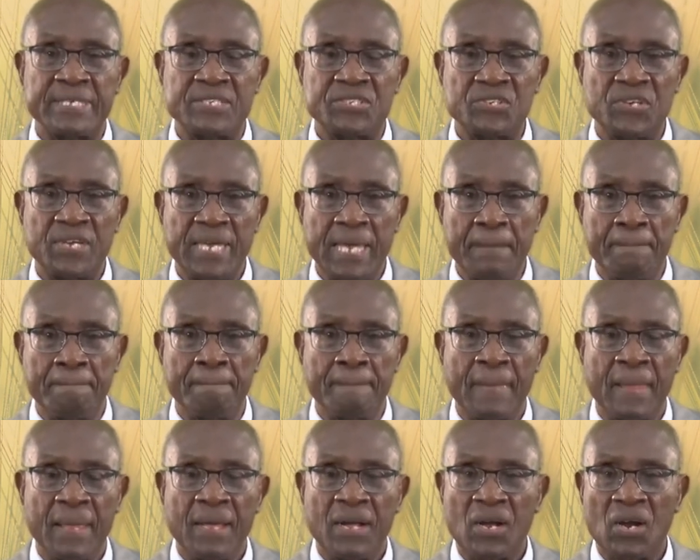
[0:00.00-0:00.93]
to
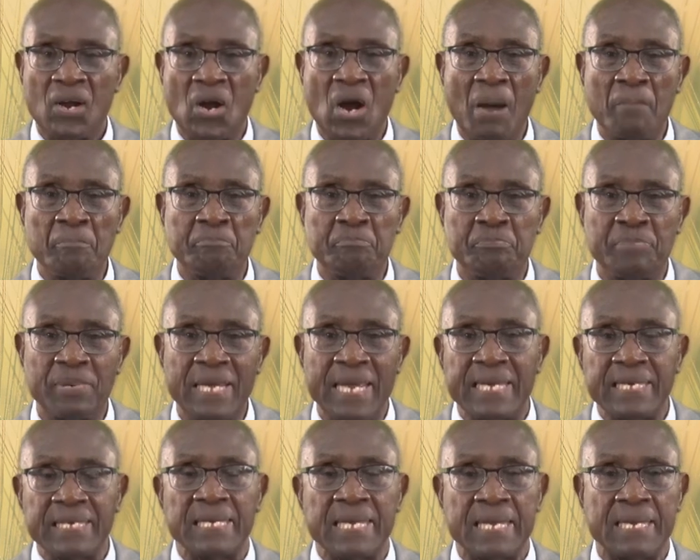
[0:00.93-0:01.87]
him
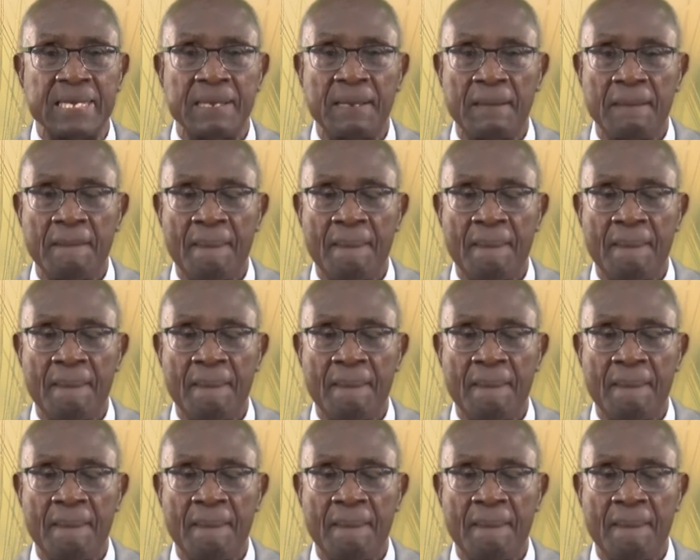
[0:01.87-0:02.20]
completely